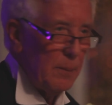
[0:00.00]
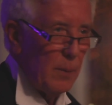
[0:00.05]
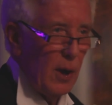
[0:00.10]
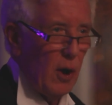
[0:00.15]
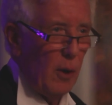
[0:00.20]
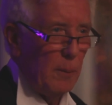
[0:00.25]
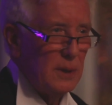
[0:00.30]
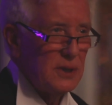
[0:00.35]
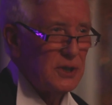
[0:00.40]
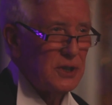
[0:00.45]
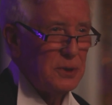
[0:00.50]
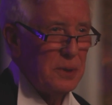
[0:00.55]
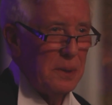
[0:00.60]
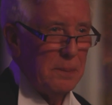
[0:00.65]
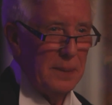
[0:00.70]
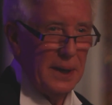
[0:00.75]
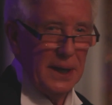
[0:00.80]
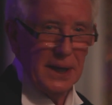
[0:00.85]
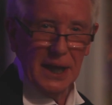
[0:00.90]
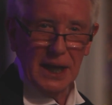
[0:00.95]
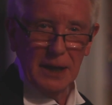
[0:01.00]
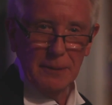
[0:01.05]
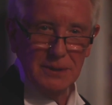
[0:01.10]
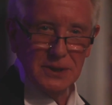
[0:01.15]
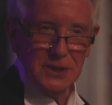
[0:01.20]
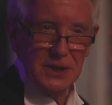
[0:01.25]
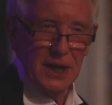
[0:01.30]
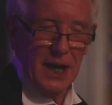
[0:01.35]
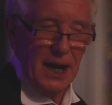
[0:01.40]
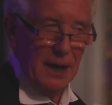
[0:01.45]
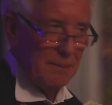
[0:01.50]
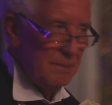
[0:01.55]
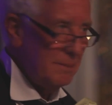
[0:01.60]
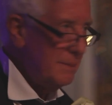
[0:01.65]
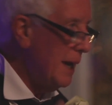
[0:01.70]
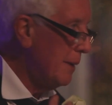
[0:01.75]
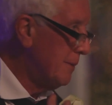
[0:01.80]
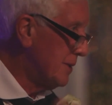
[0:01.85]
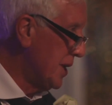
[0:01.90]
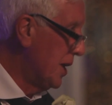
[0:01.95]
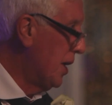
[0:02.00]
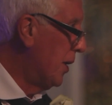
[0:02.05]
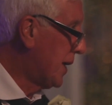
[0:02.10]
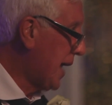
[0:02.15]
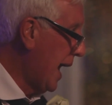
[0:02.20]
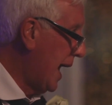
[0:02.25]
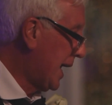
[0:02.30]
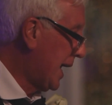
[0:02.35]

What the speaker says: we almost knew immediately he was an okay